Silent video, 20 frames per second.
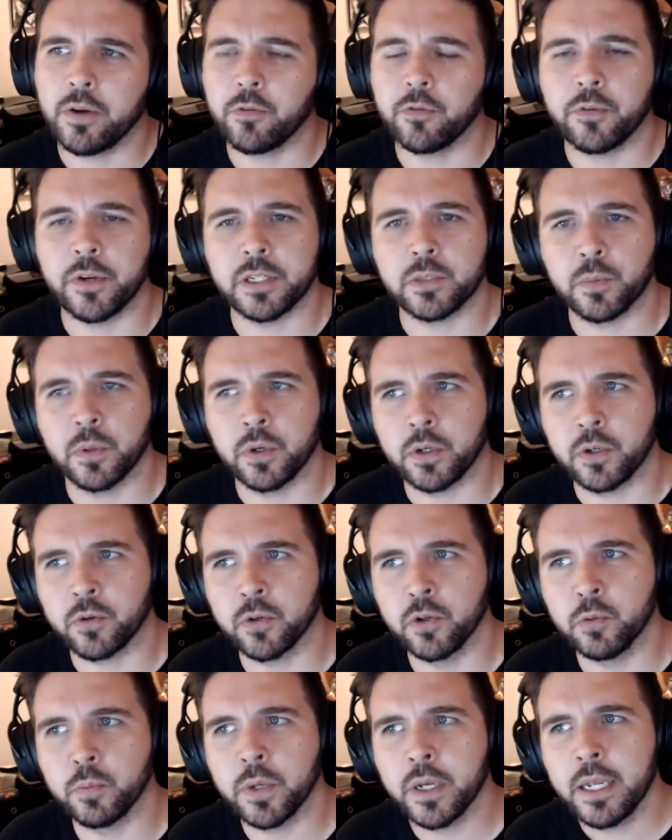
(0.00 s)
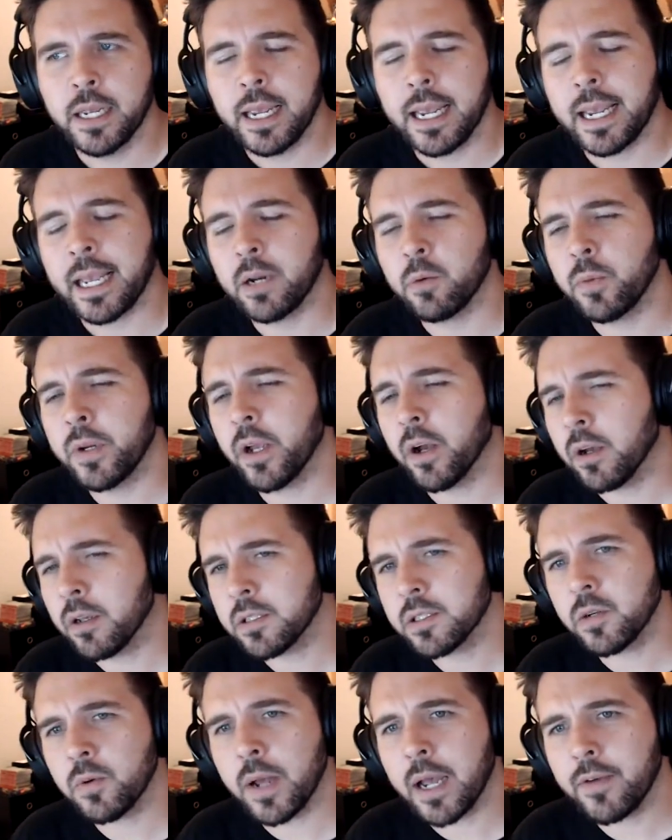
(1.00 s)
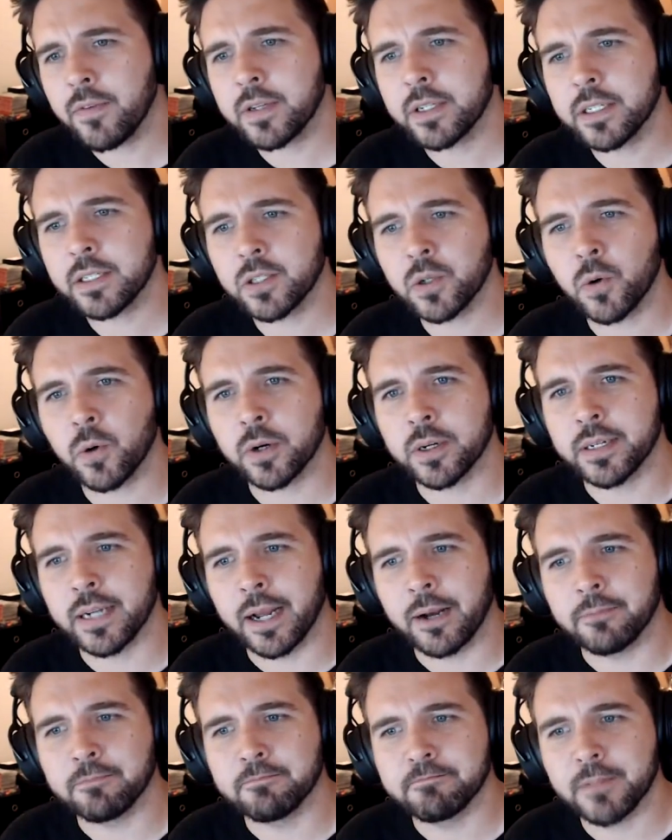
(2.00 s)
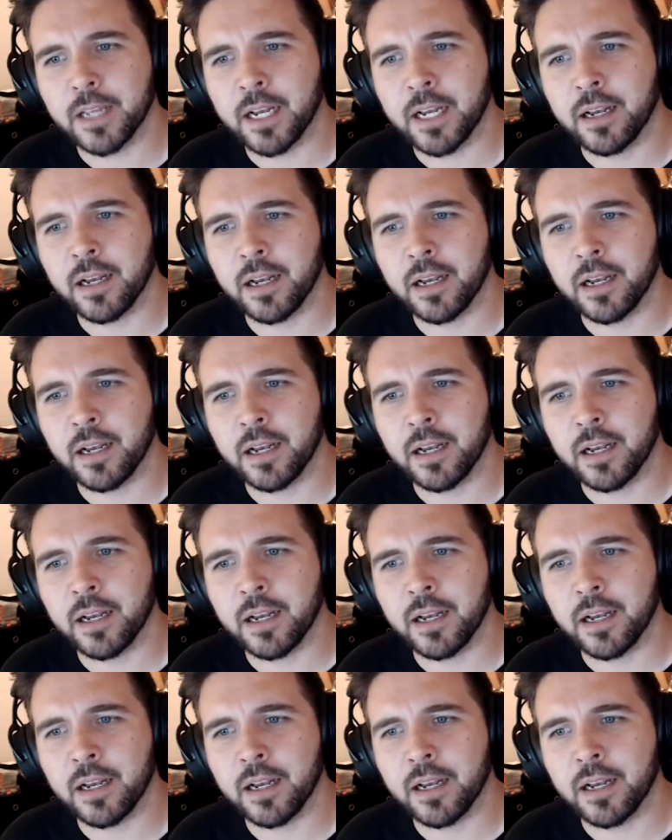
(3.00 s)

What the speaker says: We have a Facebook group, and we also have a Discord now.